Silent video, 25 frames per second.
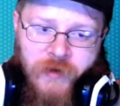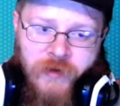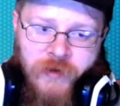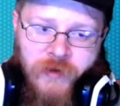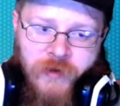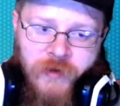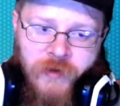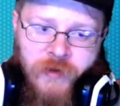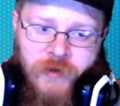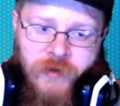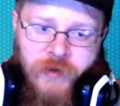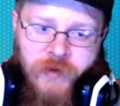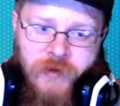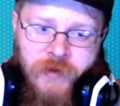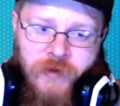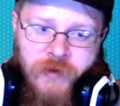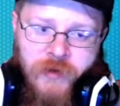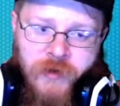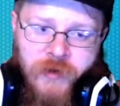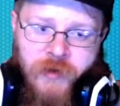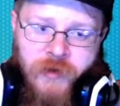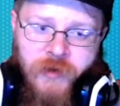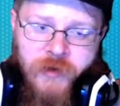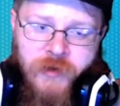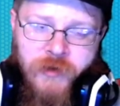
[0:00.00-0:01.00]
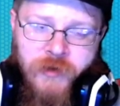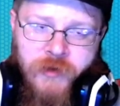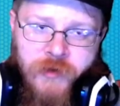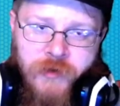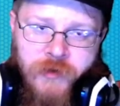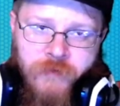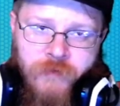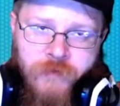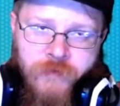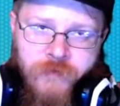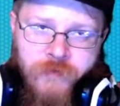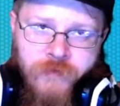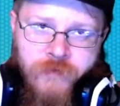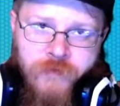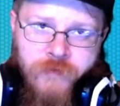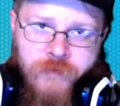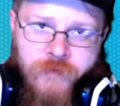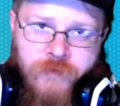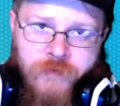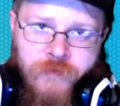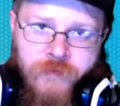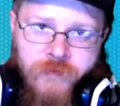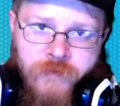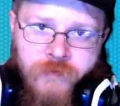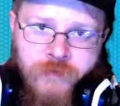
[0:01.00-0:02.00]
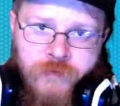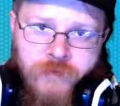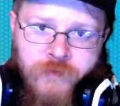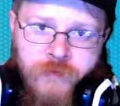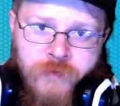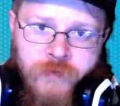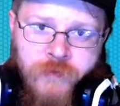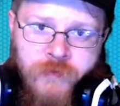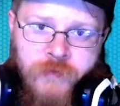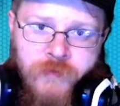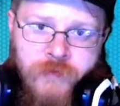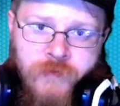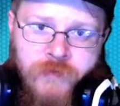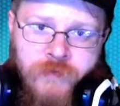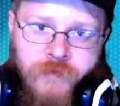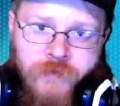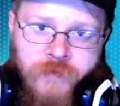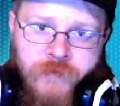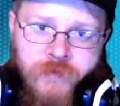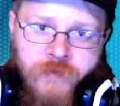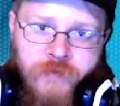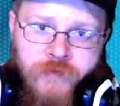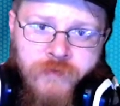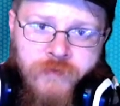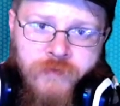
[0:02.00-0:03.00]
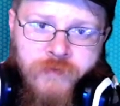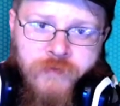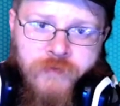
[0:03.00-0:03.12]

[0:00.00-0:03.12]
No one is speaking in this clip.